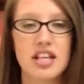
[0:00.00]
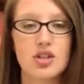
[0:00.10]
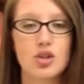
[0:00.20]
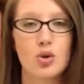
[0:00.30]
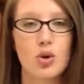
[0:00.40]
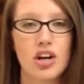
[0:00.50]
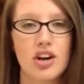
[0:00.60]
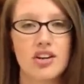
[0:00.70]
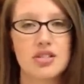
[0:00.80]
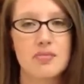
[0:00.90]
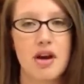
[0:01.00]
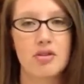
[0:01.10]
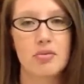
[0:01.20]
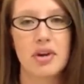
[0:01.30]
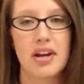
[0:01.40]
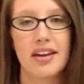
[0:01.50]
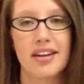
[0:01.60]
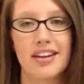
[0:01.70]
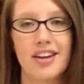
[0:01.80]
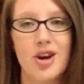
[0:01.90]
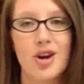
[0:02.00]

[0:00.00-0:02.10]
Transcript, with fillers: and touring on his mountain bike.